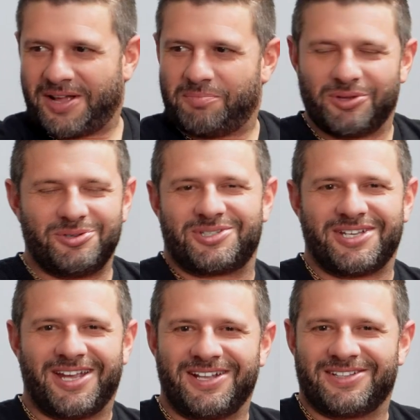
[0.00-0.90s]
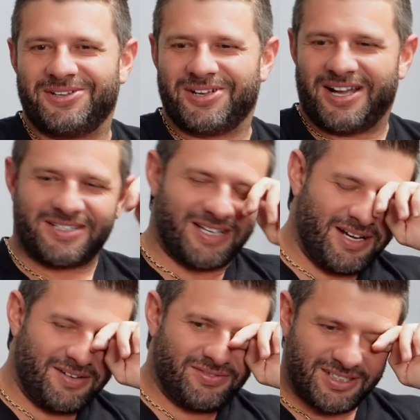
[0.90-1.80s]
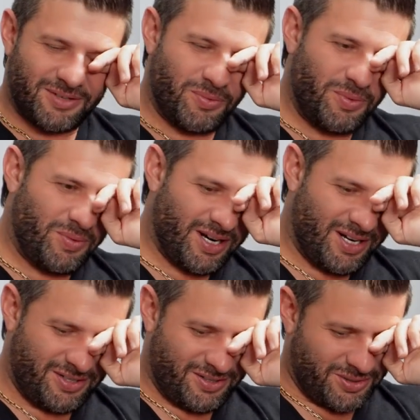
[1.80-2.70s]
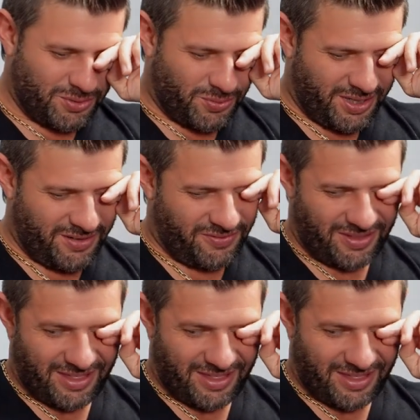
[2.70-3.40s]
that blue C8 that you guys have. Like, well, we want 120 for